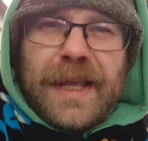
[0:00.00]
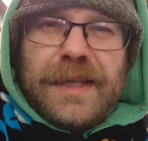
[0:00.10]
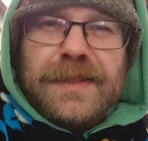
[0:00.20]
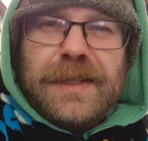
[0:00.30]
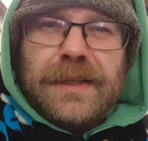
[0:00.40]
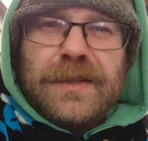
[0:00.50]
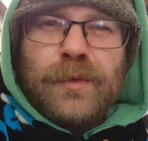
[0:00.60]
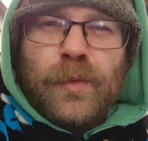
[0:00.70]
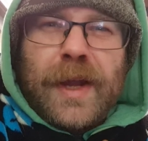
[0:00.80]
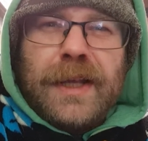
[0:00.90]
easier to
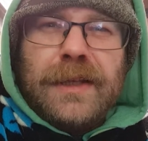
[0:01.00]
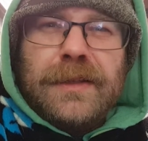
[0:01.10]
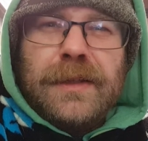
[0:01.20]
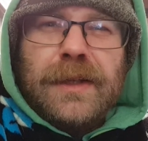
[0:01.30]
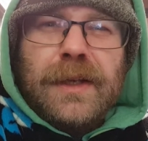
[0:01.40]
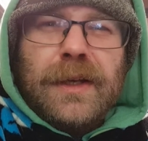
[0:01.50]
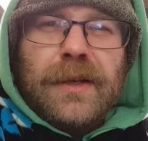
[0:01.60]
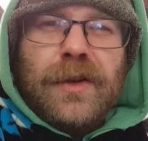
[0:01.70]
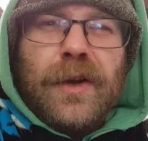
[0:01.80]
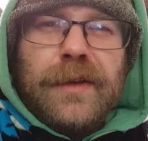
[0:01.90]
read
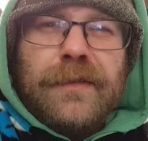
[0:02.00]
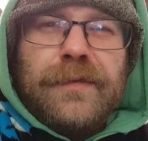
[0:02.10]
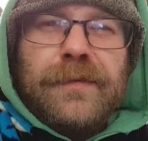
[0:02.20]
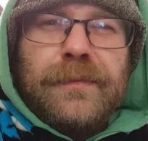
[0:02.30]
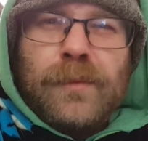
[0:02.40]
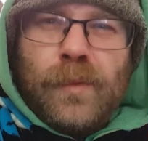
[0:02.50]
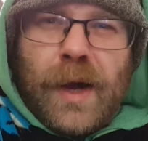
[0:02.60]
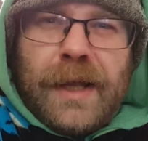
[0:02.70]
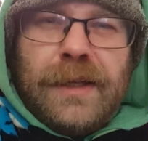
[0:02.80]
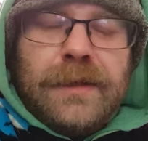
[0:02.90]
kind of
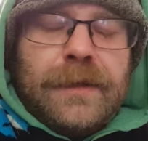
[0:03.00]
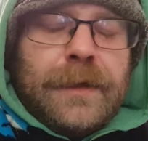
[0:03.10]
way,